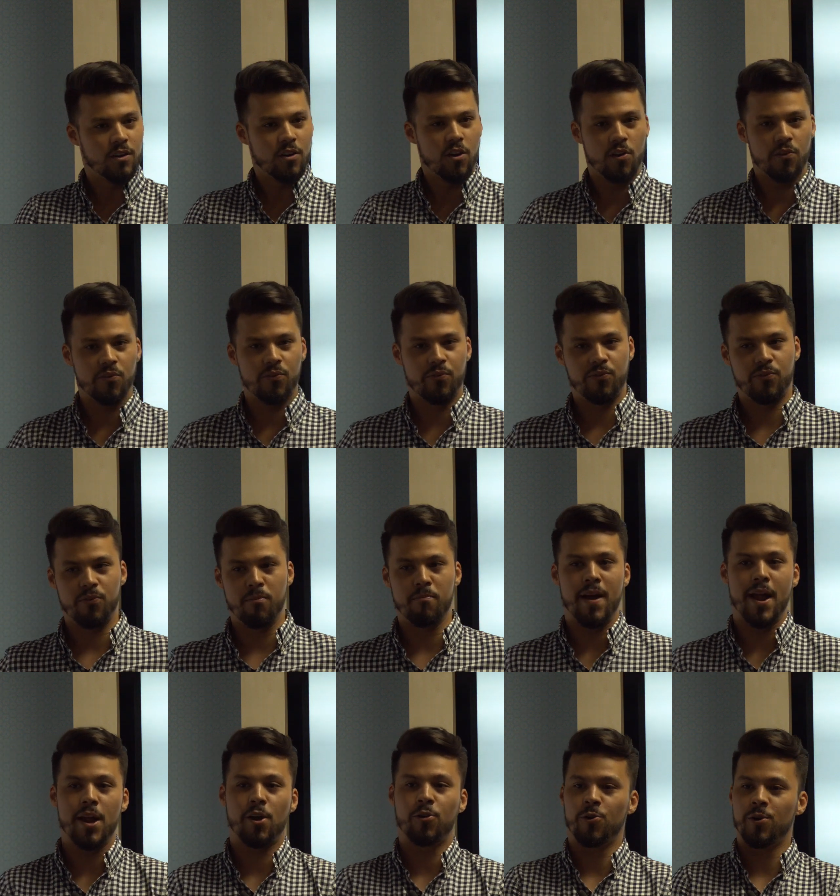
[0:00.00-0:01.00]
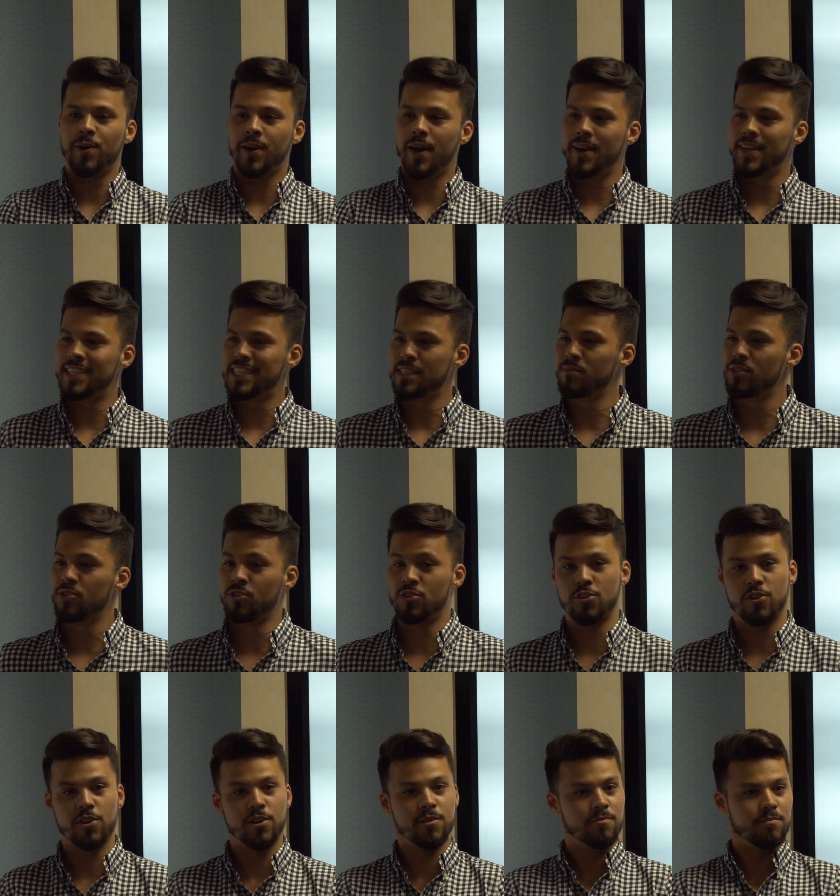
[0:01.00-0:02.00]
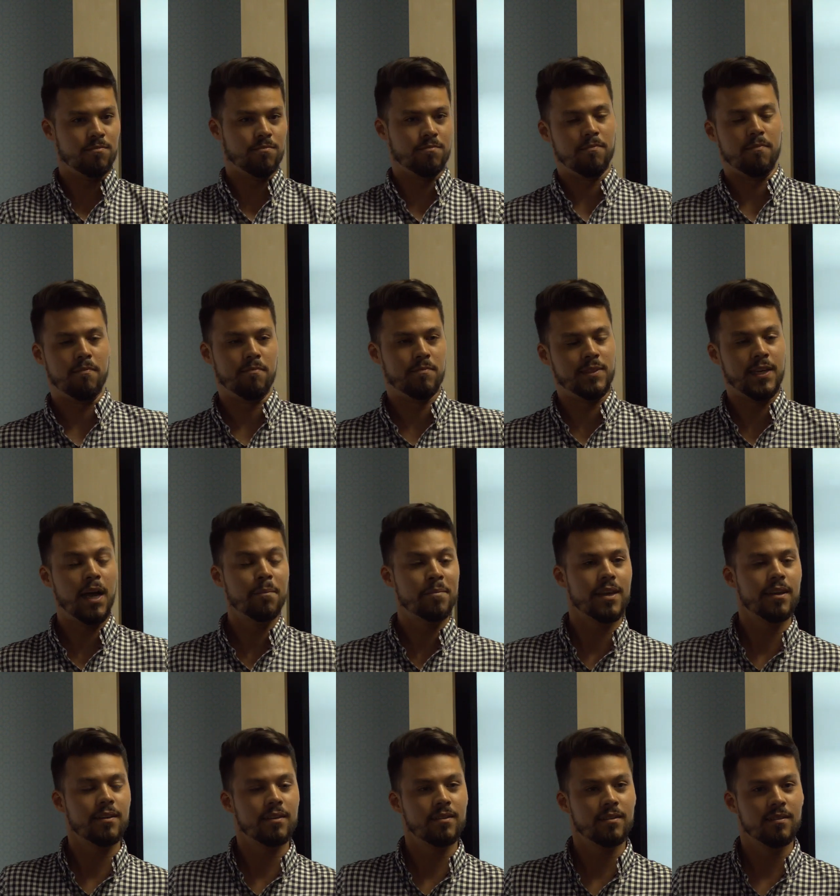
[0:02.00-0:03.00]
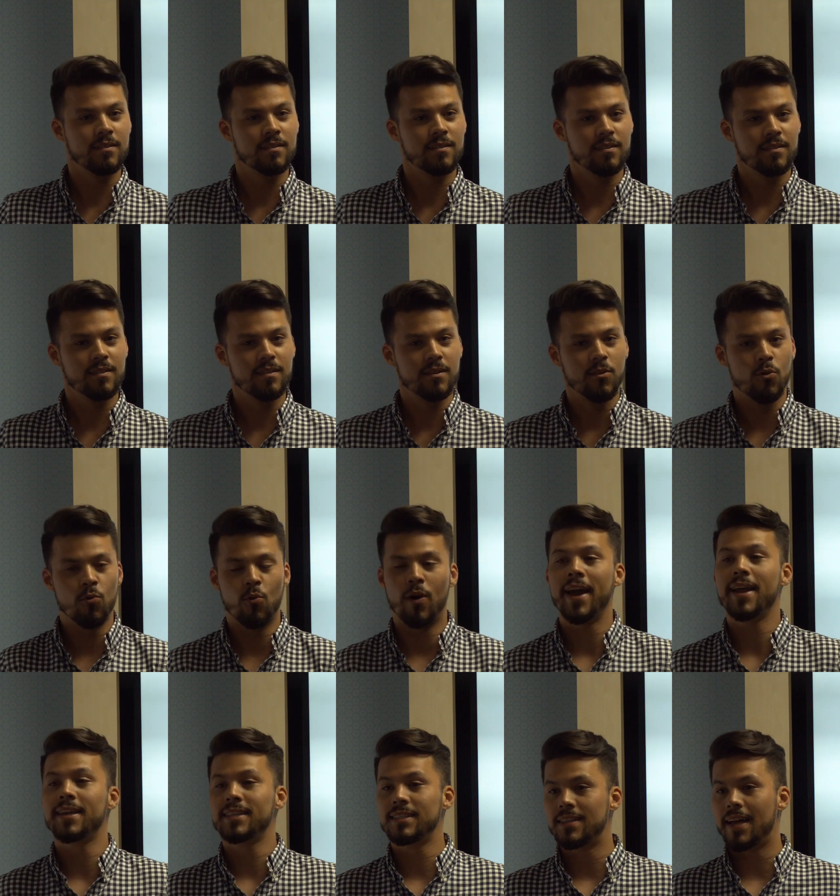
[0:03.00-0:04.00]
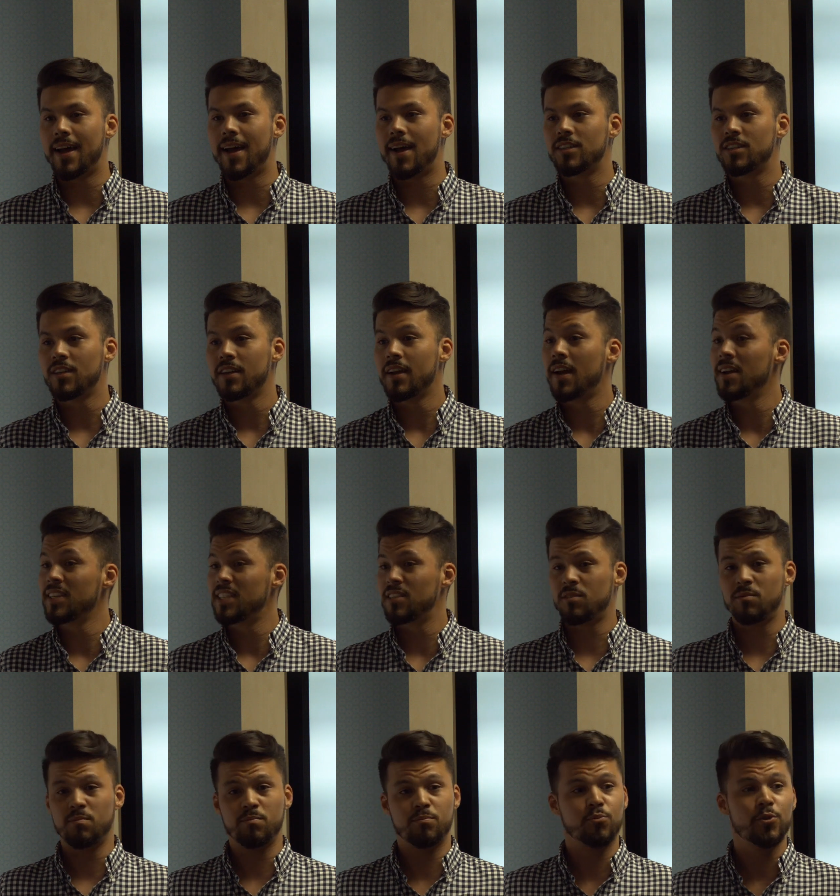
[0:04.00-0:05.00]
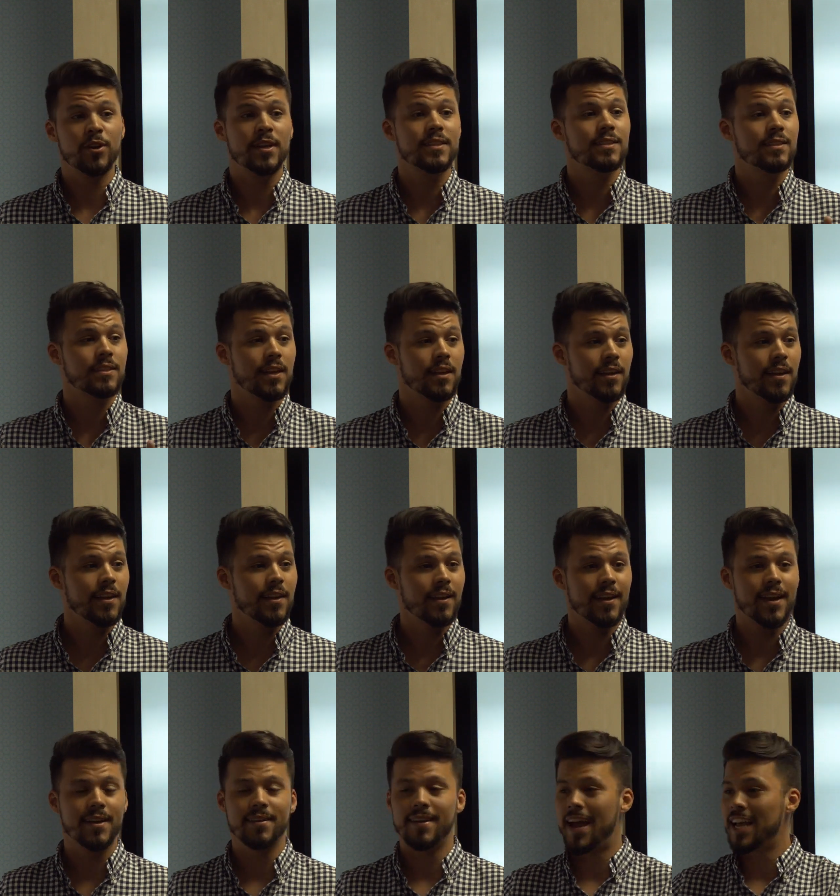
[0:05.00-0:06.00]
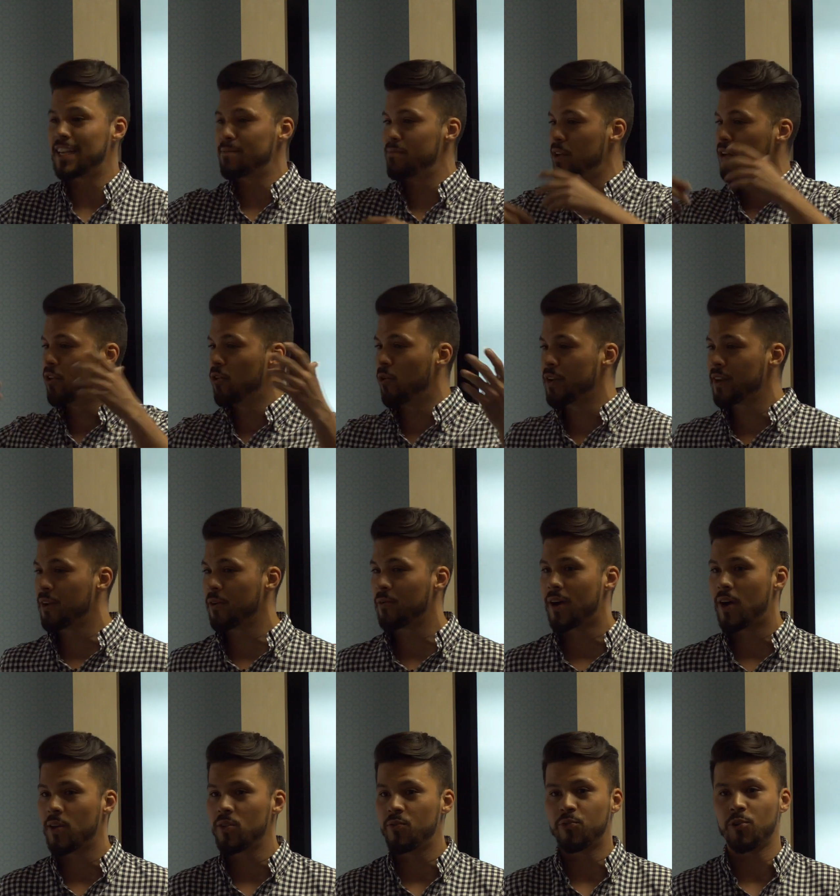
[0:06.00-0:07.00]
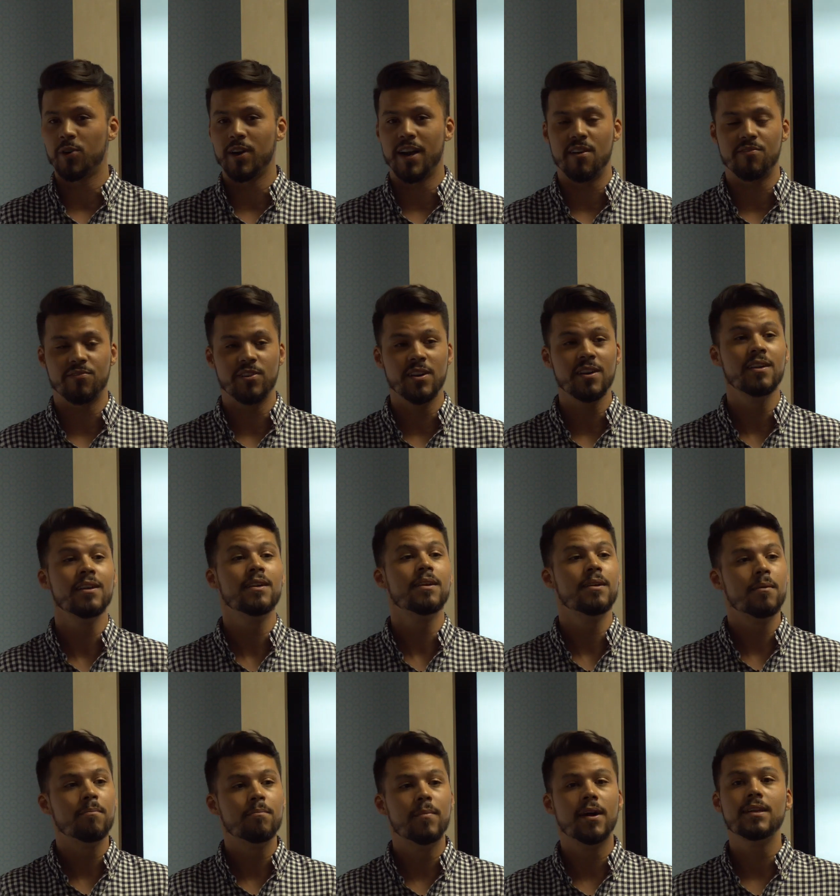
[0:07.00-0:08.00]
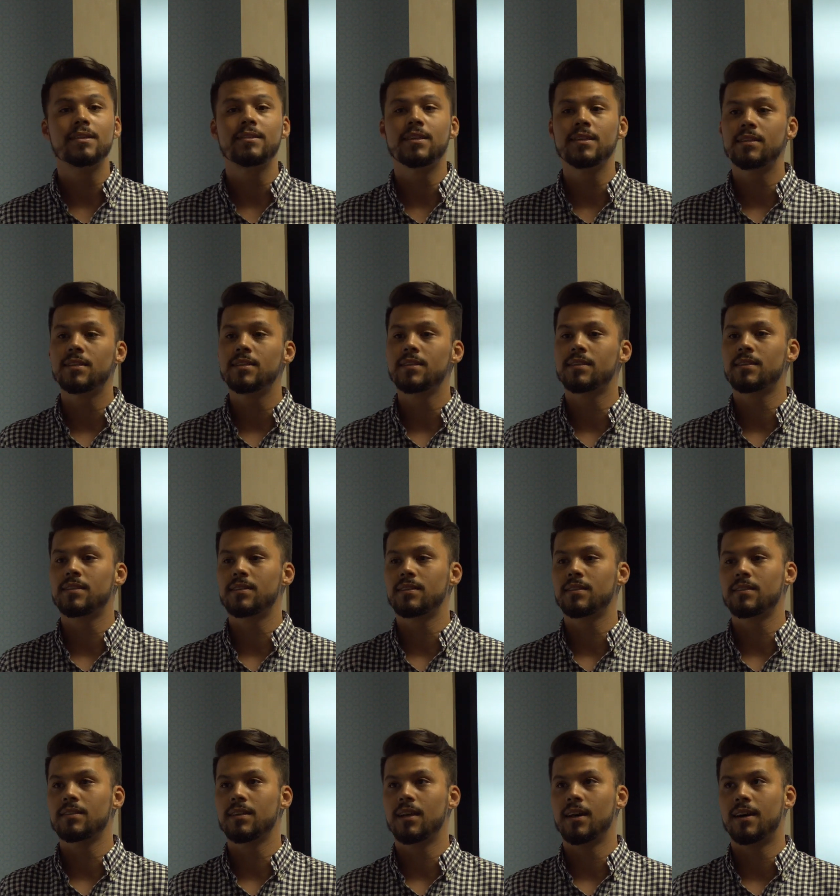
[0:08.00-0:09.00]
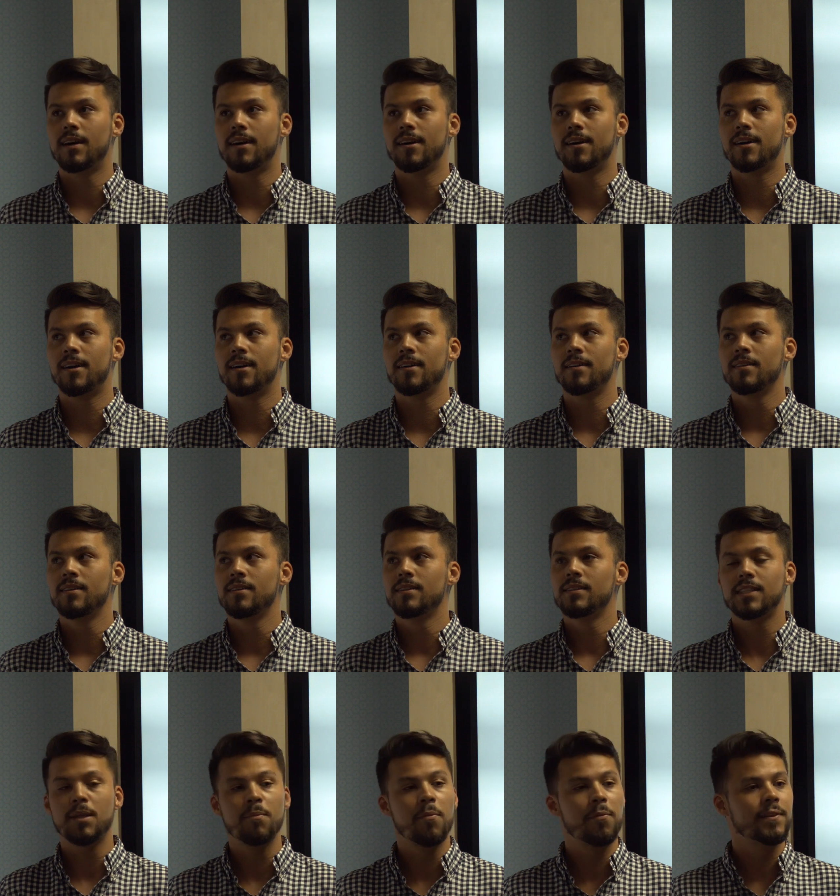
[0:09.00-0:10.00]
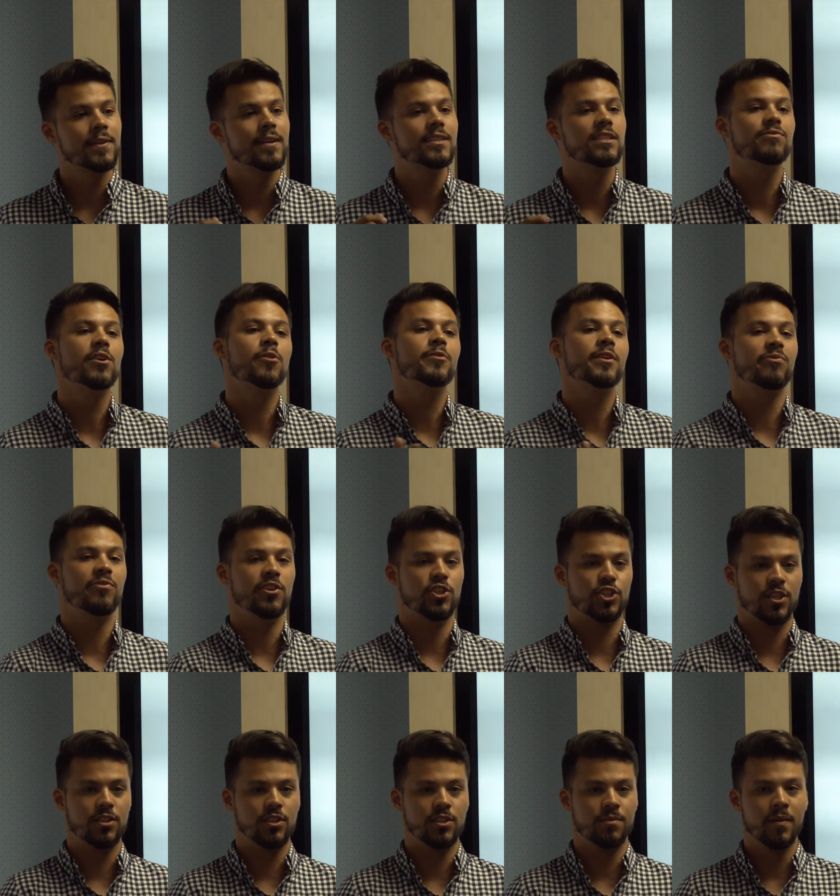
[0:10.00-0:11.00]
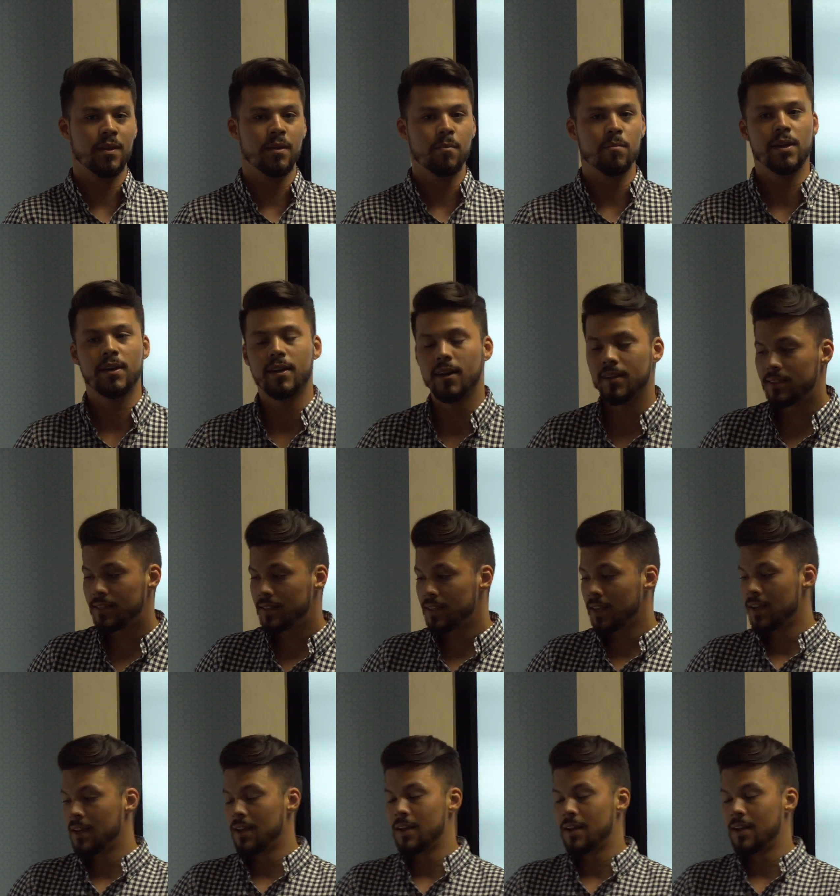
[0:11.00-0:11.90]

of microorganisms in your tummy. Why is that? And it's pretty silly and has been going around forever, but this is uh, something that's very efficient because